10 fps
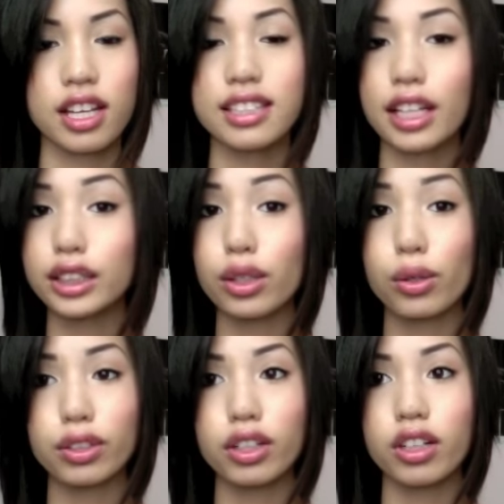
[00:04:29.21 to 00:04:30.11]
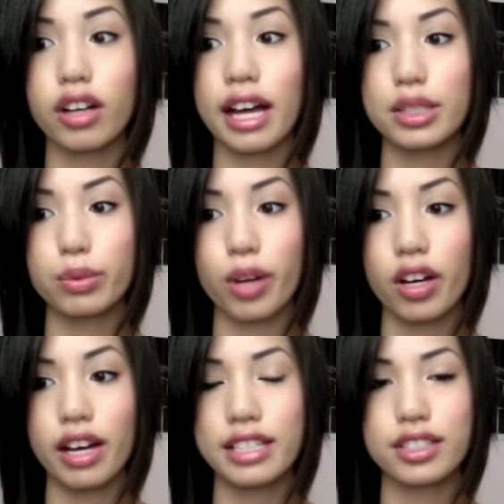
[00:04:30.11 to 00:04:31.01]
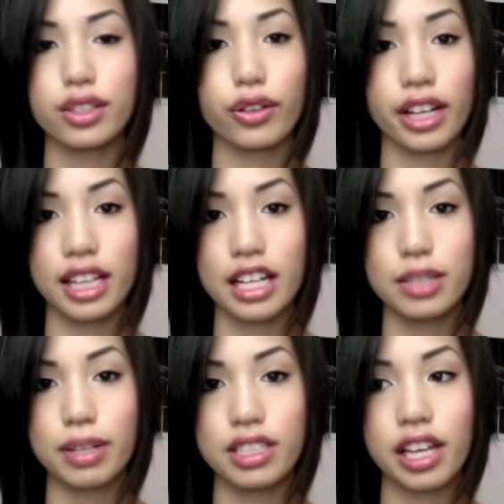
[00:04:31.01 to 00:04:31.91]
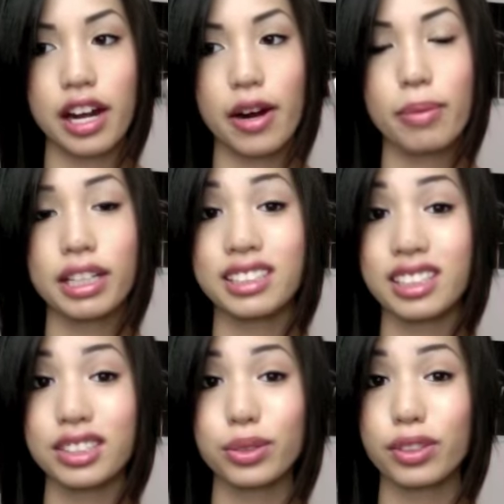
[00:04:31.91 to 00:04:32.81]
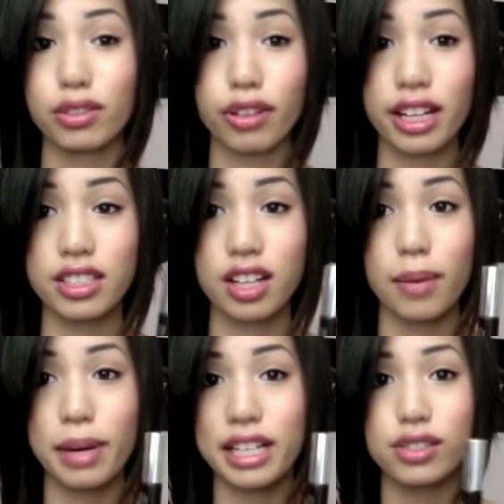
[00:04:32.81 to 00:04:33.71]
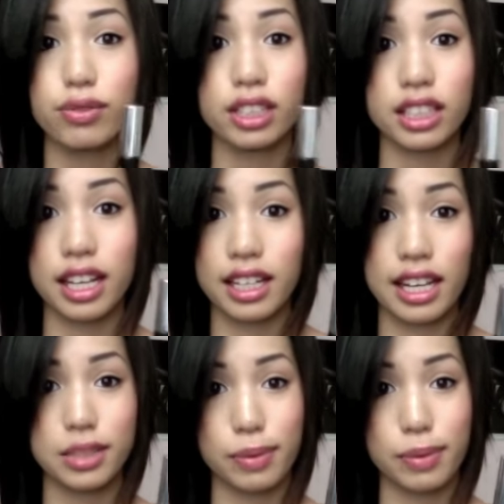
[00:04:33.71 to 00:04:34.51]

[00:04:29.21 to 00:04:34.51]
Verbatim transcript: Doesn't hold the curl as well as the Great Lash Mascara, but it does do a great job. I just really like it as a